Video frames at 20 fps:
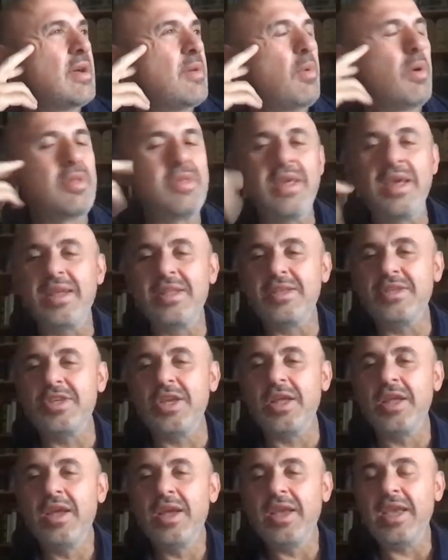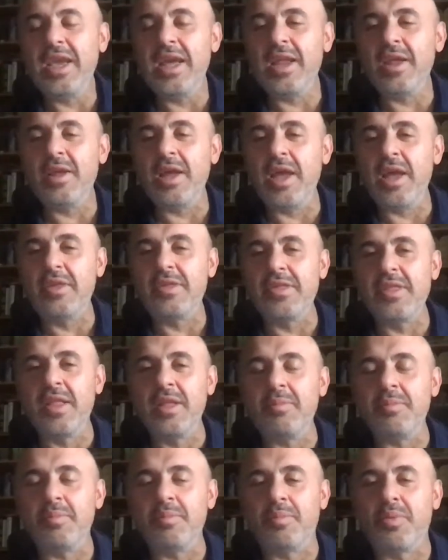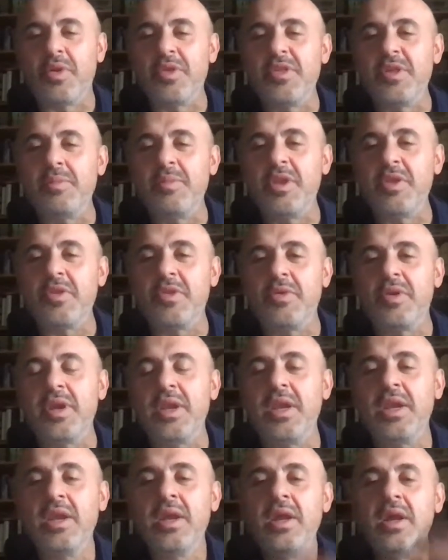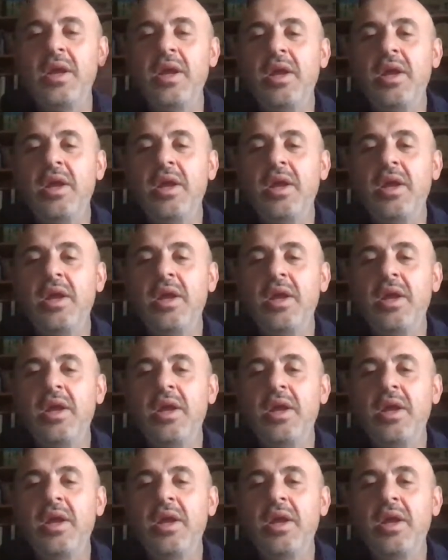was that he had an excellent prison ministry.